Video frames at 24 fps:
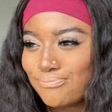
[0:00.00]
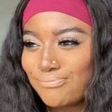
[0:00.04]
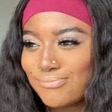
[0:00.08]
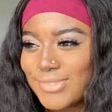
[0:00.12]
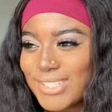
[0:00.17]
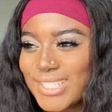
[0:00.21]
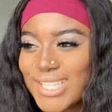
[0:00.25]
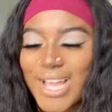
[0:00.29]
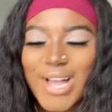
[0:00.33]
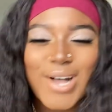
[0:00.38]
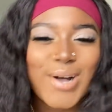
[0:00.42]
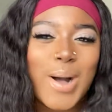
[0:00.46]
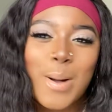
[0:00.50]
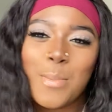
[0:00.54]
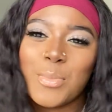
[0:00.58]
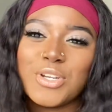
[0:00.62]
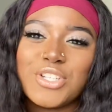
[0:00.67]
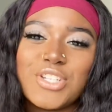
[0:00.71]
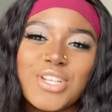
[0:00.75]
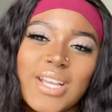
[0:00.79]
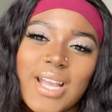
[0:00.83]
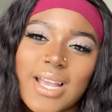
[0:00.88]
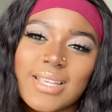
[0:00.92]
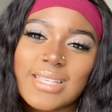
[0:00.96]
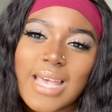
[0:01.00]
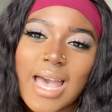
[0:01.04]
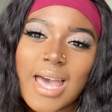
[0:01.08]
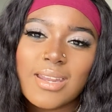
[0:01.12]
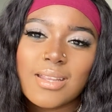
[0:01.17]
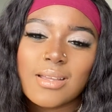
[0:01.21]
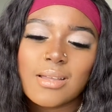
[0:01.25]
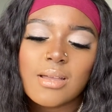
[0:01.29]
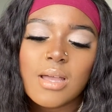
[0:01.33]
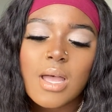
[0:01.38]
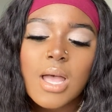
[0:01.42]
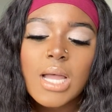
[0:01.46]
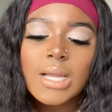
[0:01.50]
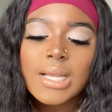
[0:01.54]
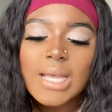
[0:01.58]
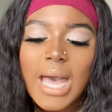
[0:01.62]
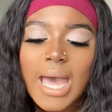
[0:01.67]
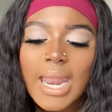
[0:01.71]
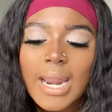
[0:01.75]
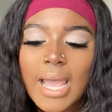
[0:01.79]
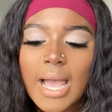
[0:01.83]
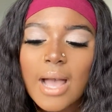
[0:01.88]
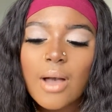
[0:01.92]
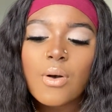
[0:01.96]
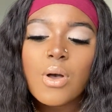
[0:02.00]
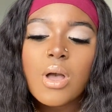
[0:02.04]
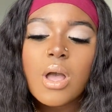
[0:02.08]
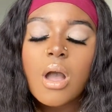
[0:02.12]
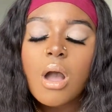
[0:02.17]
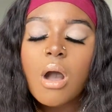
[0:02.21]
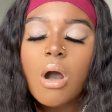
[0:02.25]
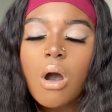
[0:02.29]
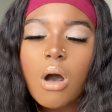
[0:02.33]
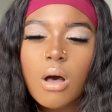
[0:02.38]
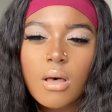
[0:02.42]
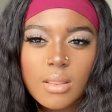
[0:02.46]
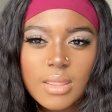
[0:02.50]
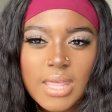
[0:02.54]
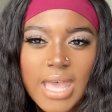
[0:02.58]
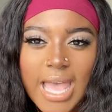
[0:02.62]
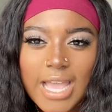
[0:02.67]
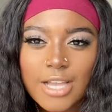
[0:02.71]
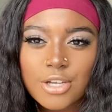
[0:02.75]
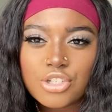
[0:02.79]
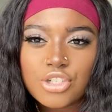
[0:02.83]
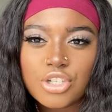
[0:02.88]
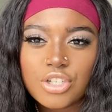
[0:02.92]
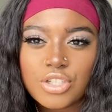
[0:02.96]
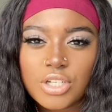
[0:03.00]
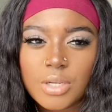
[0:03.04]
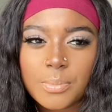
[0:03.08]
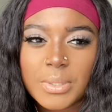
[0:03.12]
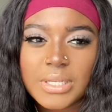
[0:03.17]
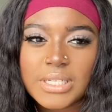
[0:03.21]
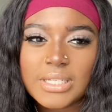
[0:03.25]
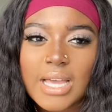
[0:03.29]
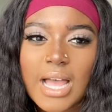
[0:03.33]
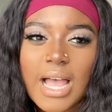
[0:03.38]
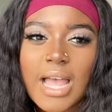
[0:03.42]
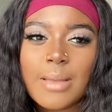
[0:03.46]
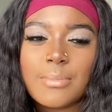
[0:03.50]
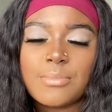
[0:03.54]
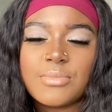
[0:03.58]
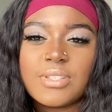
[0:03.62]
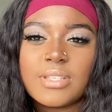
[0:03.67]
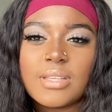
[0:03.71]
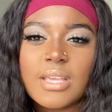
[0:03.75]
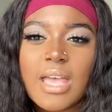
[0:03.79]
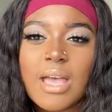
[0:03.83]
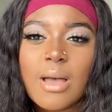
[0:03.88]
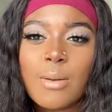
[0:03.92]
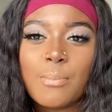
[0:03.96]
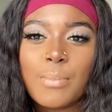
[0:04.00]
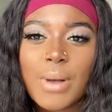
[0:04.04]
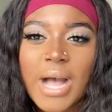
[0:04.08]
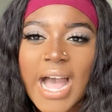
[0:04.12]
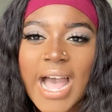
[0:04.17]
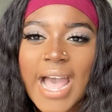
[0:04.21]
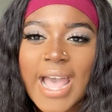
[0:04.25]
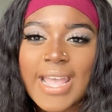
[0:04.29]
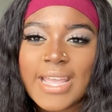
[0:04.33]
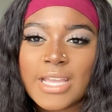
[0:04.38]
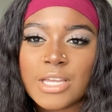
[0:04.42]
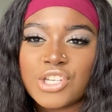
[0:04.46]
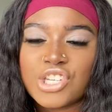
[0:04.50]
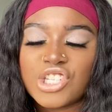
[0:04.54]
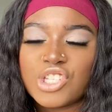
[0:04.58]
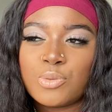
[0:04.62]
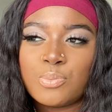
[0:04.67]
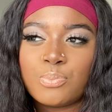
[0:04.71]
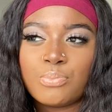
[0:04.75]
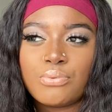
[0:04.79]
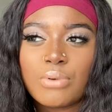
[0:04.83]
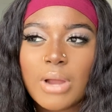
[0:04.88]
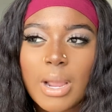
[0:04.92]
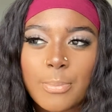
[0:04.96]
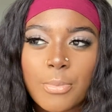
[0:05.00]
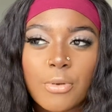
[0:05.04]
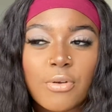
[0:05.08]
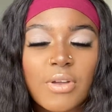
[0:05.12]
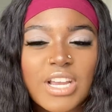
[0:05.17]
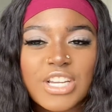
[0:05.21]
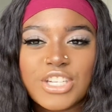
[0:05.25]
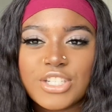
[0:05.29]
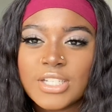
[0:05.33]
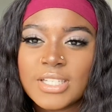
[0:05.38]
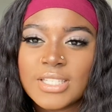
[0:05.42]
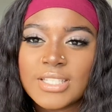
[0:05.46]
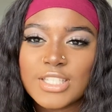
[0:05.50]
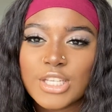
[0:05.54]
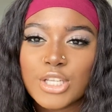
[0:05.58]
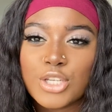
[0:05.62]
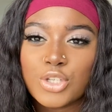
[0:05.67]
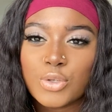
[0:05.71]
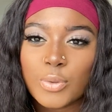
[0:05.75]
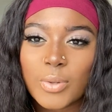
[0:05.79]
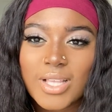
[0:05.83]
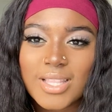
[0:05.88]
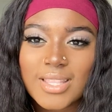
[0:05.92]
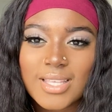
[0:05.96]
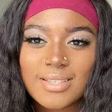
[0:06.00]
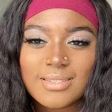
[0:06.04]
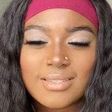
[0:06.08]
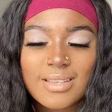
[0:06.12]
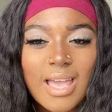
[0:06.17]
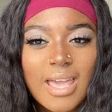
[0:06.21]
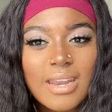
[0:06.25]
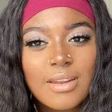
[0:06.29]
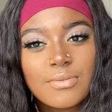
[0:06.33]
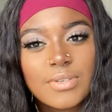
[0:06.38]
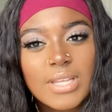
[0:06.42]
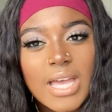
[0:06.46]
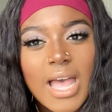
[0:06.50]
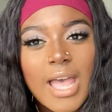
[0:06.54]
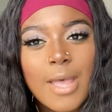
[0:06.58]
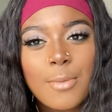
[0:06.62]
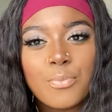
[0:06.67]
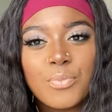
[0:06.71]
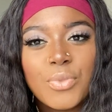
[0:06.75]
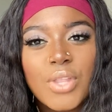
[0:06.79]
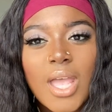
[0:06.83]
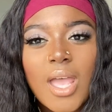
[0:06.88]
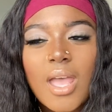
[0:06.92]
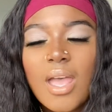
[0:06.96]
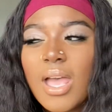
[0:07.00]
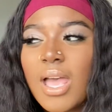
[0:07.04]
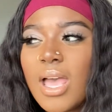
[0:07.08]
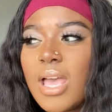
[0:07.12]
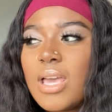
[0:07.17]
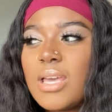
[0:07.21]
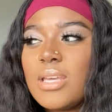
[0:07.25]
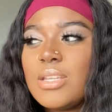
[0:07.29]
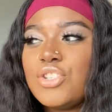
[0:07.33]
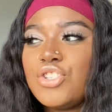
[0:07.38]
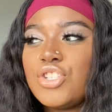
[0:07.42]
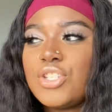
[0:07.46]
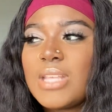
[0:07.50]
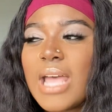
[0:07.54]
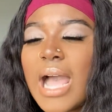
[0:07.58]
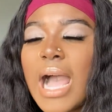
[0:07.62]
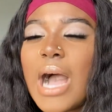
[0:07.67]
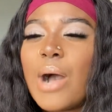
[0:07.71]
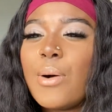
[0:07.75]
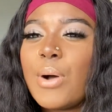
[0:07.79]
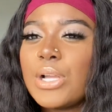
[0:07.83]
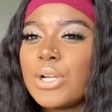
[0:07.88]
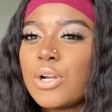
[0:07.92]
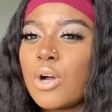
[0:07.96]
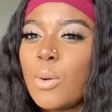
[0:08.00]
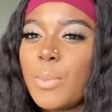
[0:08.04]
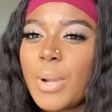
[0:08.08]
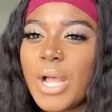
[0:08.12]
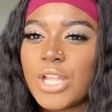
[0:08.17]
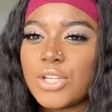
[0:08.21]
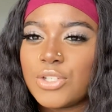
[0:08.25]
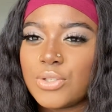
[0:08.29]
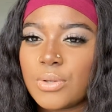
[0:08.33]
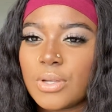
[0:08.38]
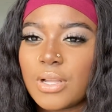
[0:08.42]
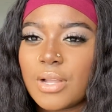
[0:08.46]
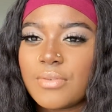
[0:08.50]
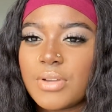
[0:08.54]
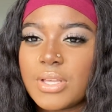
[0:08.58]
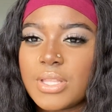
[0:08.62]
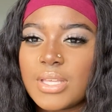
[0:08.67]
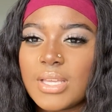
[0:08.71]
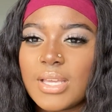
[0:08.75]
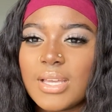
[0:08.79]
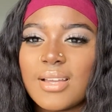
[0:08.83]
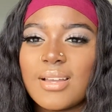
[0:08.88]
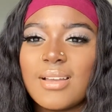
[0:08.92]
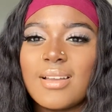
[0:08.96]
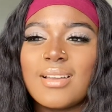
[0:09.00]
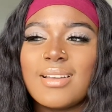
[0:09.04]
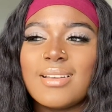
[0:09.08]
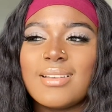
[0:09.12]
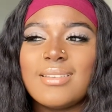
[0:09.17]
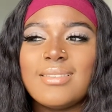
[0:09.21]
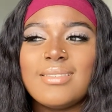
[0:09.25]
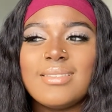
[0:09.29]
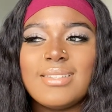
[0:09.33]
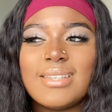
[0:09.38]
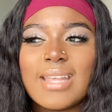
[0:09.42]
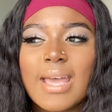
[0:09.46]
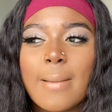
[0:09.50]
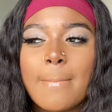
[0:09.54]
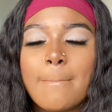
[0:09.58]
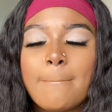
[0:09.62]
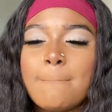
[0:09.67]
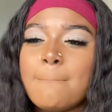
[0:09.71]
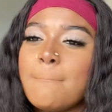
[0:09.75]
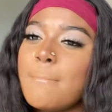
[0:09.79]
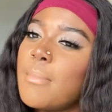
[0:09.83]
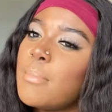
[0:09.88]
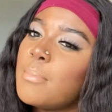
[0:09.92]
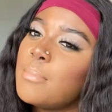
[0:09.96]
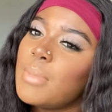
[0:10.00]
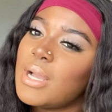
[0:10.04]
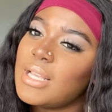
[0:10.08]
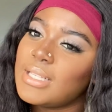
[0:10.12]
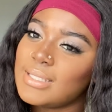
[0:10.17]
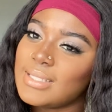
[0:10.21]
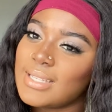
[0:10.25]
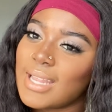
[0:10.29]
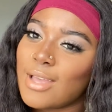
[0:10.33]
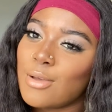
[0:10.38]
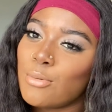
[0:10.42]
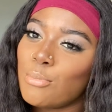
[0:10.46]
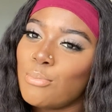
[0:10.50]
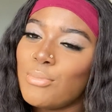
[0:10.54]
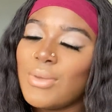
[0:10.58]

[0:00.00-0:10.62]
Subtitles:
So I'm going to show you guys how to cut out all the extra shipping times by just preparations and doing things ahead of time, and just how I go about doing everything step by step